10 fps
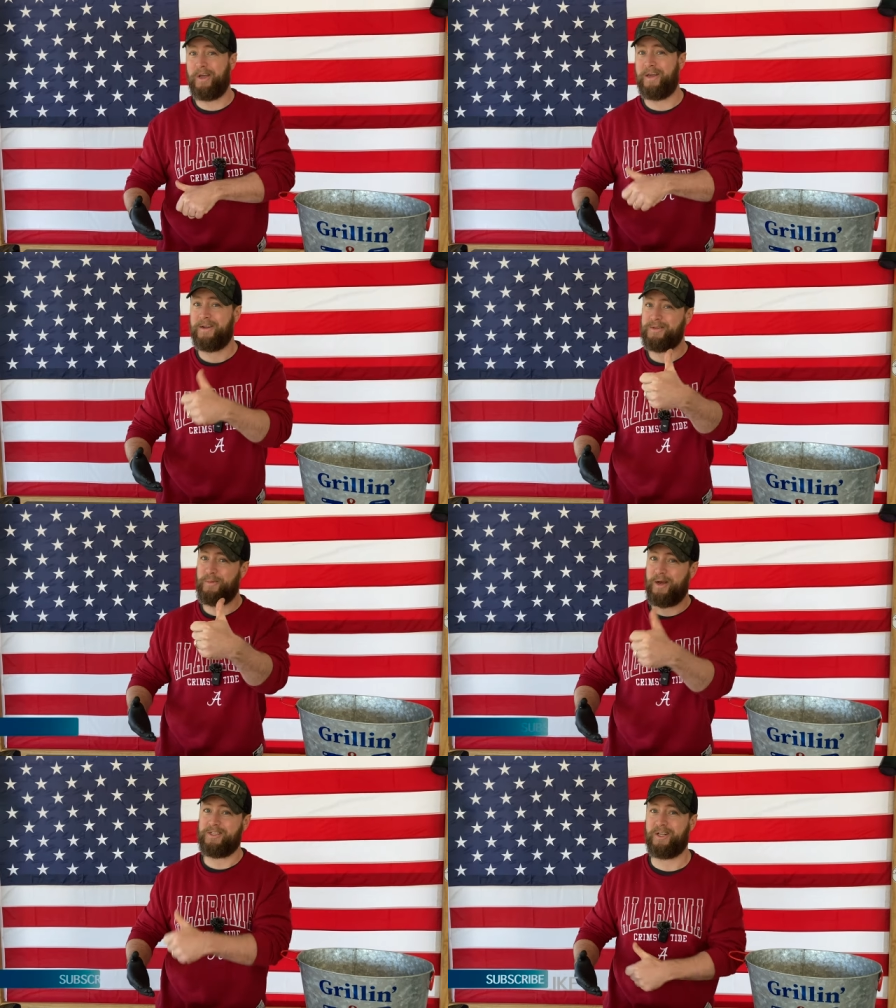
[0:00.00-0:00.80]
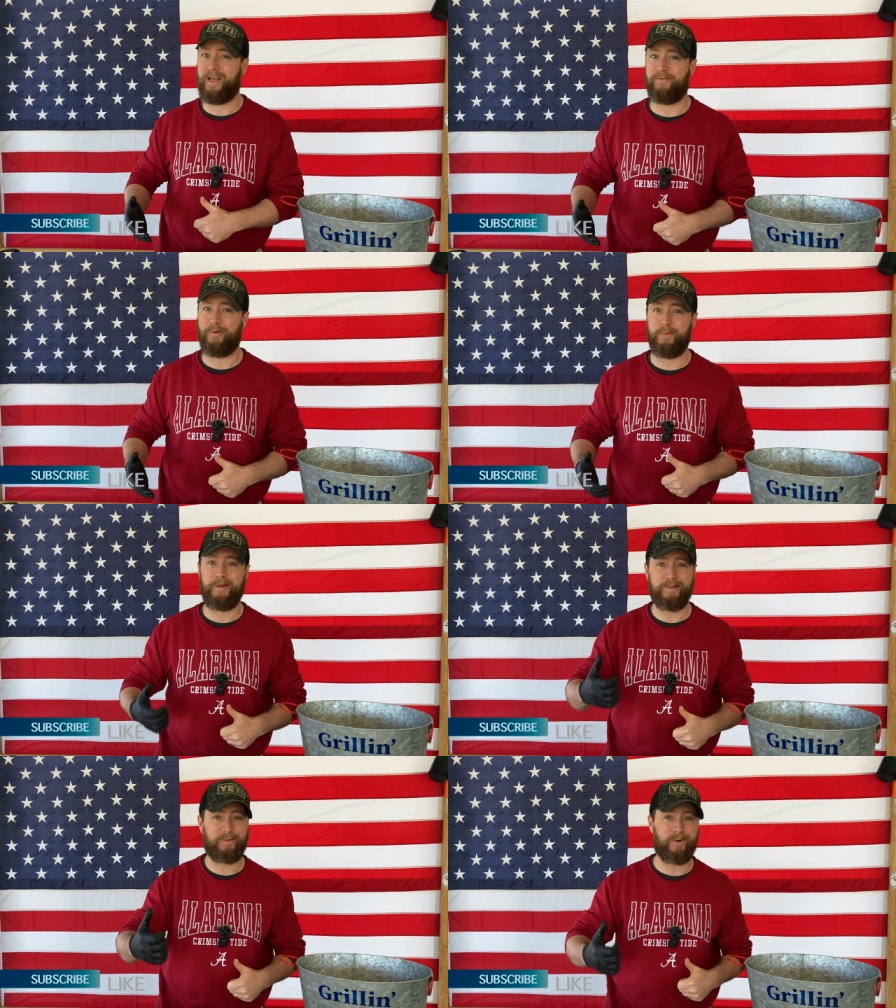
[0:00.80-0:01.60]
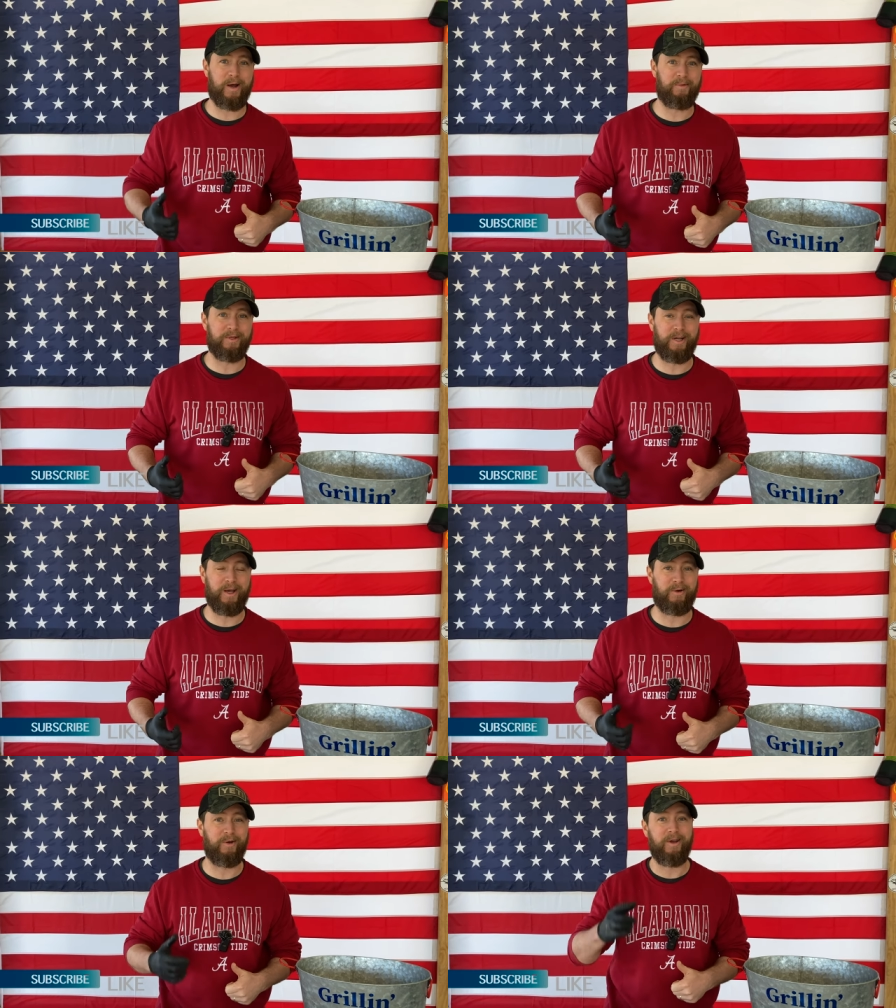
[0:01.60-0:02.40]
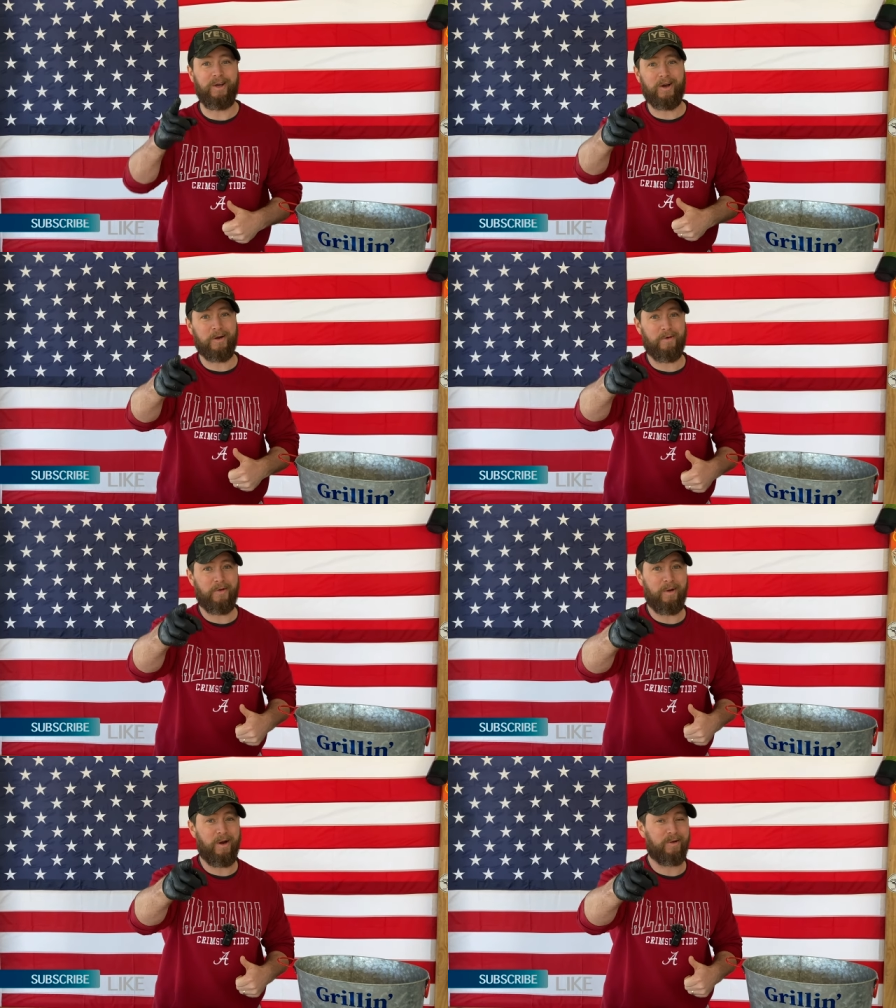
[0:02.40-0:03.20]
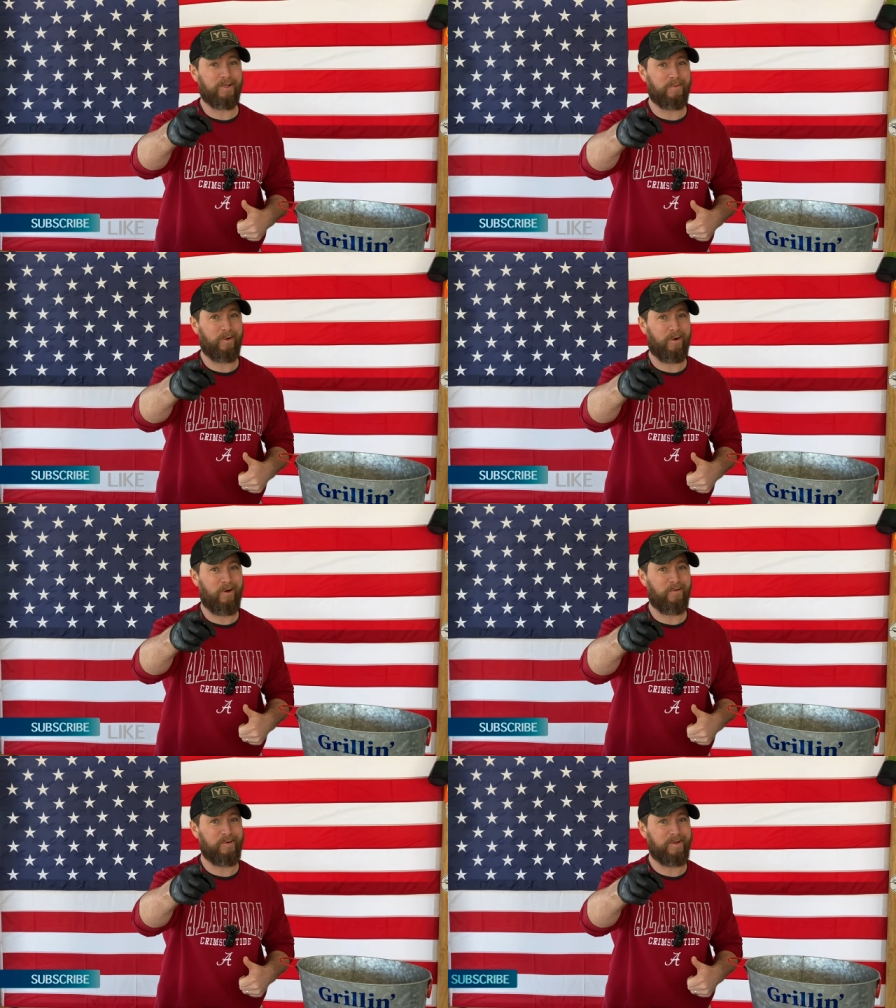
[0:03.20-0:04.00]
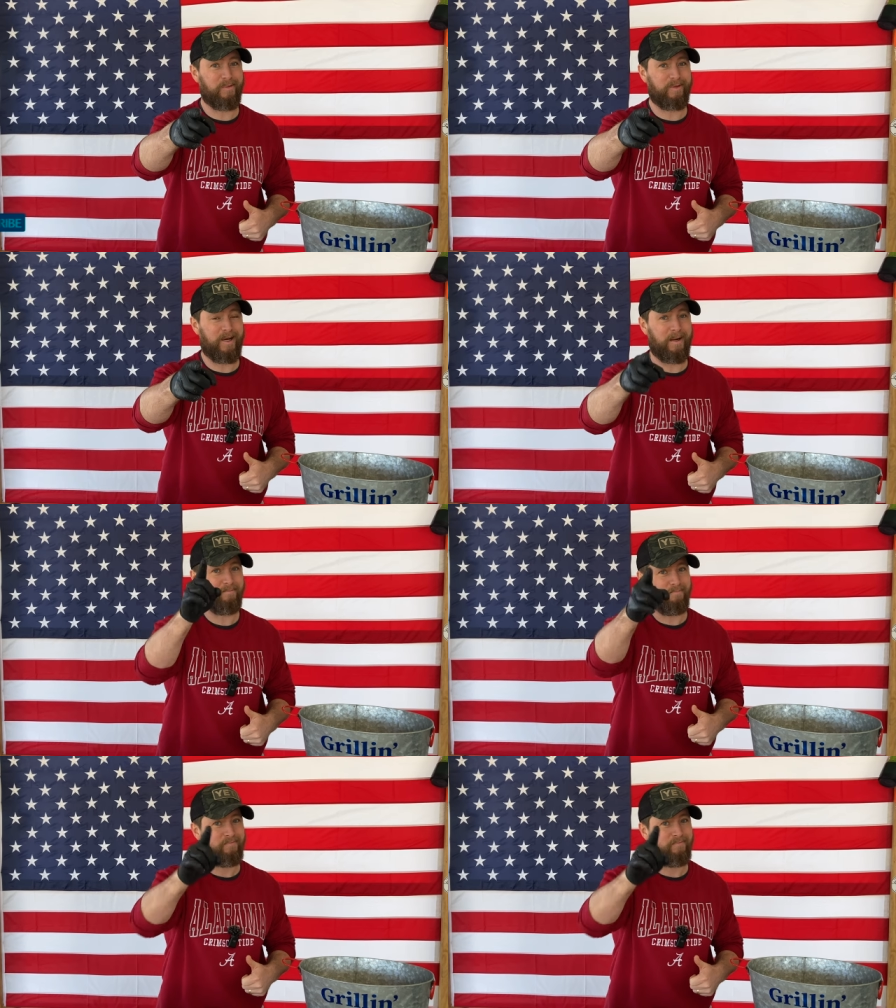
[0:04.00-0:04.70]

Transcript: ahead, smash the like for me, subscribe to the channel. Y'all come over to American Smoke Carnivore sometime.